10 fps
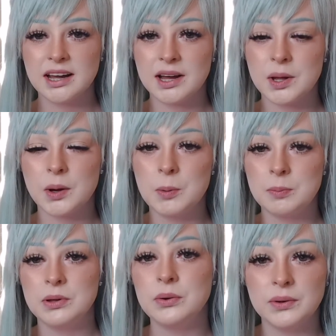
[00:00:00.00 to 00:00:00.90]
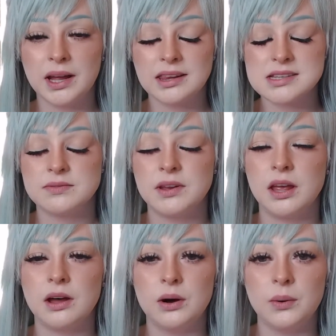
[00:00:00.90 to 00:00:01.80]
I hope you like this
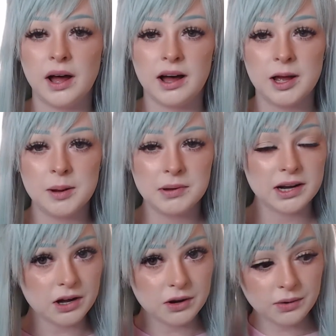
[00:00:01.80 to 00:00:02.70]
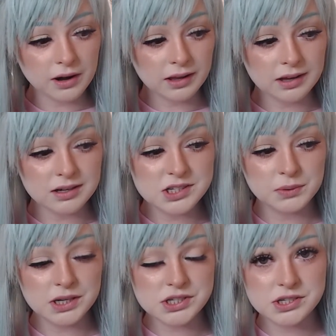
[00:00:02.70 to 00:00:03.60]
video. I'm gonna go get on
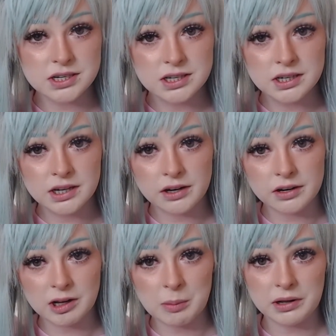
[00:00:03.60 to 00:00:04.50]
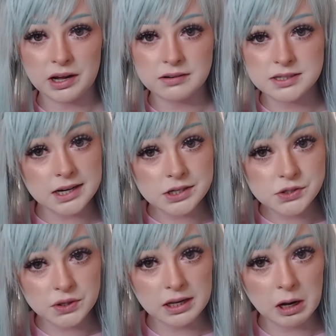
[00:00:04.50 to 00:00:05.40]
Twitch here in a couple hours
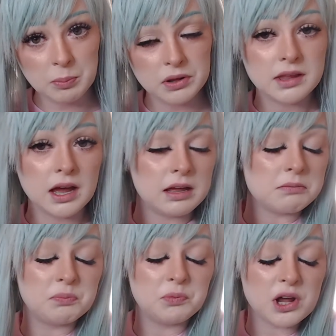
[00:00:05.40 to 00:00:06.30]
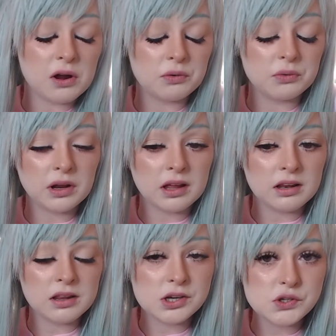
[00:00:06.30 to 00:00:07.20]
actually, and I'll put that down in
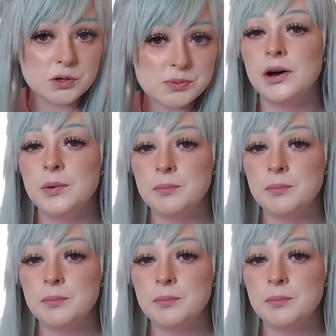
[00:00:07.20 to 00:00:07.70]
the description.